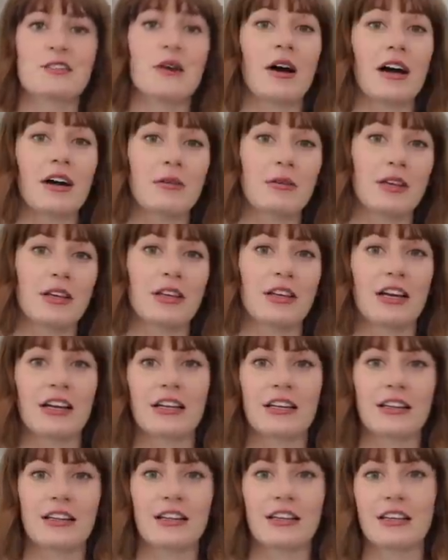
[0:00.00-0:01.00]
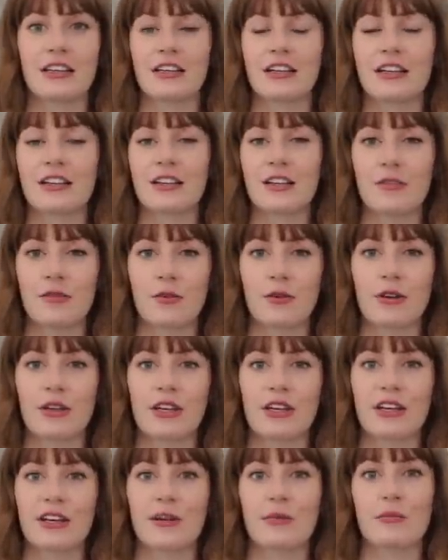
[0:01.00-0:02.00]
So I really liked the
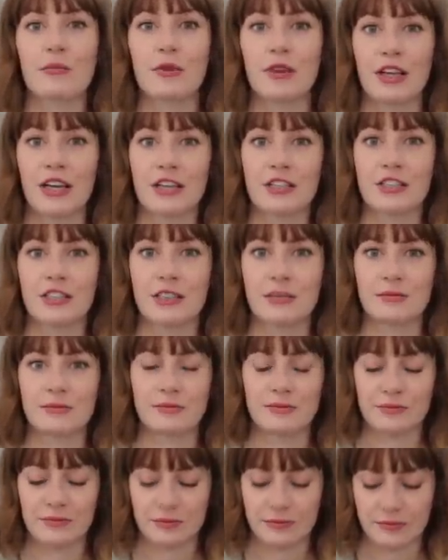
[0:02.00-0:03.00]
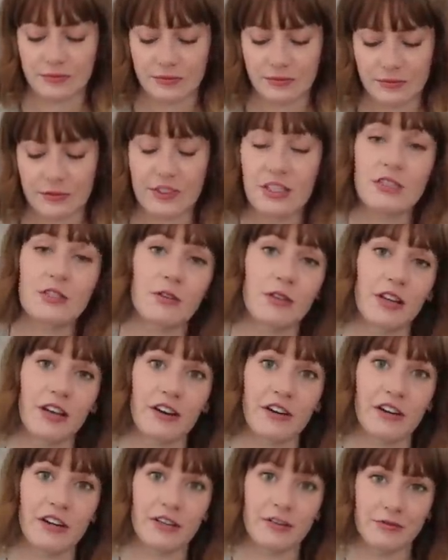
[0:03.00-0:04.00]
Lovevery Play Gym. And so did
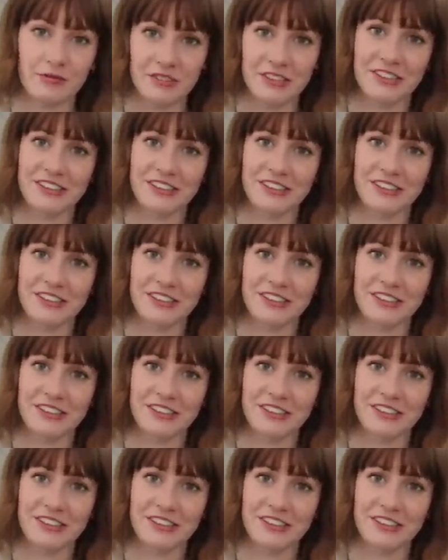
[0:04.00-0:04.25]
Harriet.